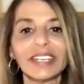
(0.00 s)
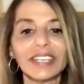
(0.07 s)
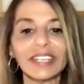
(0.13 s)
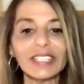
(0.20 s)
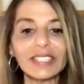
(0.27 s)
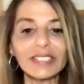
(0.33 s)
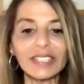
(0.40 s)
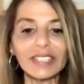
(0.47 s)

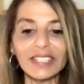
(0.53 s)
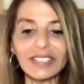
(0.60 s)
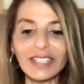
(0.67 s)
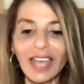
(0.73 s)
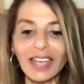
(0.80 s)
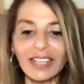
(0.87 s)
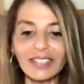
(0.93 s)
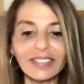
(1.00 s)
is
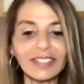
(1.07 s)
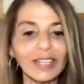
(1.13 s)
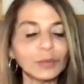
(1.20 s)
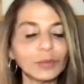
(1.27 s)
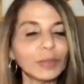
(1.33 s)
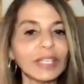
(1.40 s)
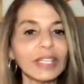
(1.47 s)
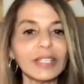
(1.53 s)
us that
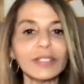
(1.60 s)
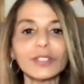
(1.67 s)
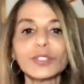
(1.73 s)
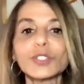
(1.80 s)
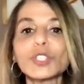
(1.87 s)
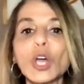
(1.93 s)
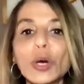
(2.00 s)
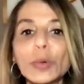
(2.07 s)
we
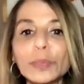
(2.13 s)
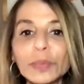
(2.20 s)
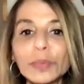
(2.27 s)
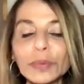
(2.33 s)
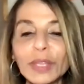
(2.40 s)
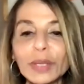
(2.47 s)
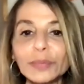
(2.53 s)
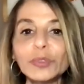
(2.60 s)
stop
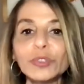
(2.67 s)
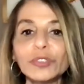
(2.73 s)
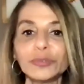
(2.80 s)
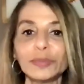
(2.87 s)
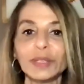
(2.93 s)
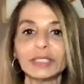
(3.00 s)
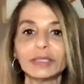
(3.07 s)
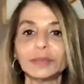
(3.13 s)
the
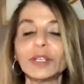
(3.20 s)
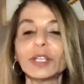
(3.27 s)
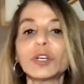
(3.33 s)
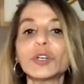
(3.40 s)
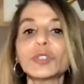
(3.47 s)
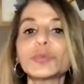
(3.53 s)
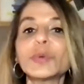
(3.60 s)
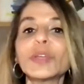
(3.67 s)
movement
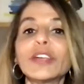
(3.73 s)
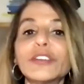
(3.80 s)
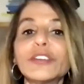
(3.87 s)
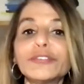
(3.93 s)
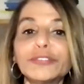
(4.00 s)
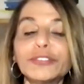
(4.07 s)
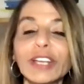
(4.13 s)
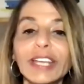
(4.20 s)
because we are
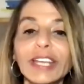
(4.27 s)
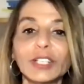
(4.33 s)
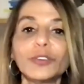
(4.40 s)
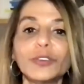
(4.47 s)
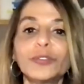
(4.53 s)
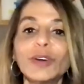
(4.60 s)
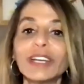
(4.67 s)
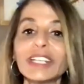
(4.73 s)
afraid
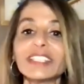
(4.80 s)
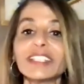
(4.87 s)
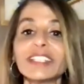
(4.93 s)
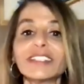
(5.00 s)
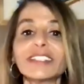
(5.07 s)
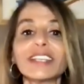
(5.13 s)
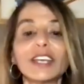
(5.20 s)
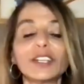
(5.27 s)
of what is
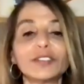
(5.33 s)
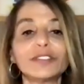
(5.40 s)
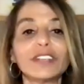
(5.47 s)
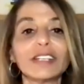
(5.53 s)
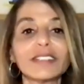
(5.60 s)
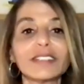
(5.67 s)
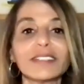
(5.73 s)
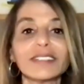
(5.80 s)
inside of
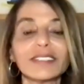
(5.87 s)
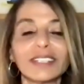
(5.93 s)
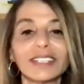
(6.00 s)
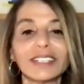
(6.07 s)
us.